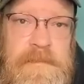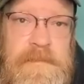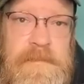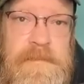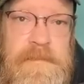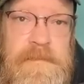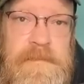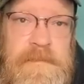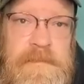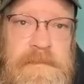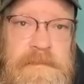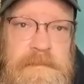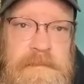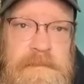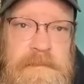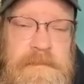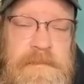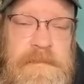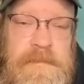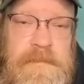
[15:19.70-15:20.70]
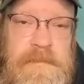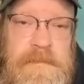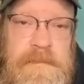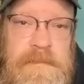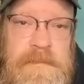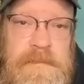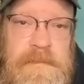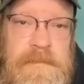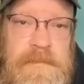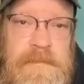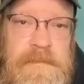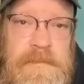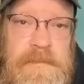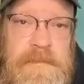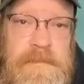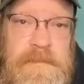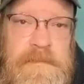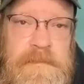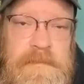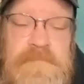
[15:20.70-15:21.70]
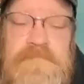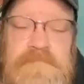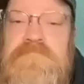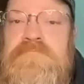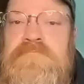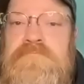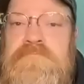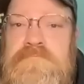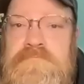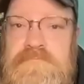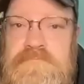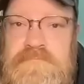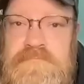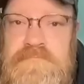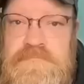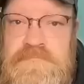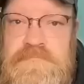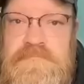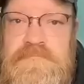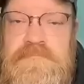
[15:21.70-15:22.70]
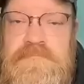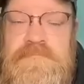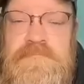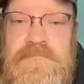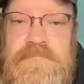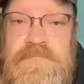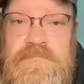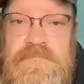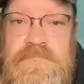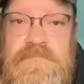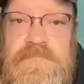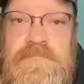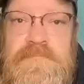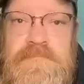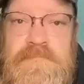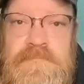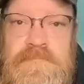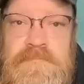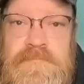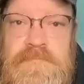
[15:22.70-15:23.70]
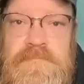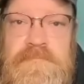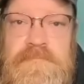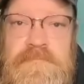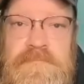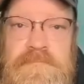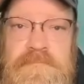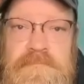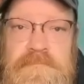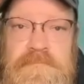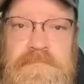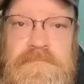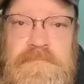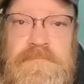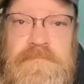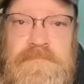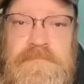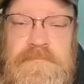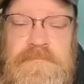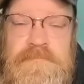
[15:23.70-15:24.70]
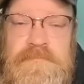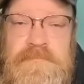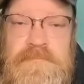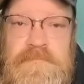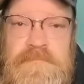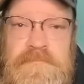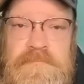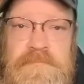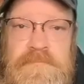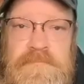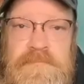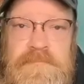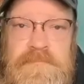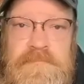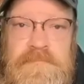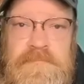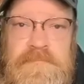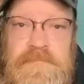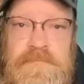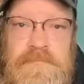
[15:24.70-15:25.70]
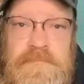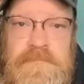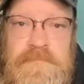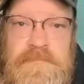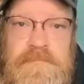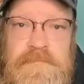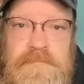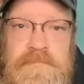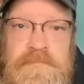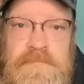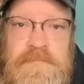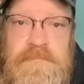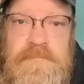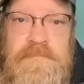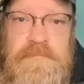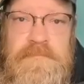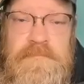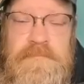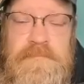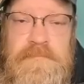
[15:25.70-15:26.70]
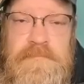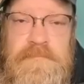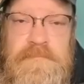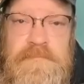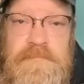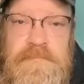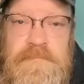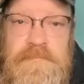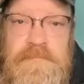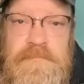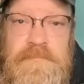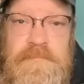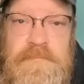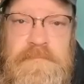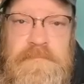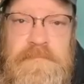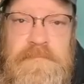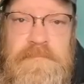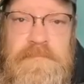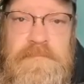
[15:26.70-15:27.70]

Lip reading: (silent)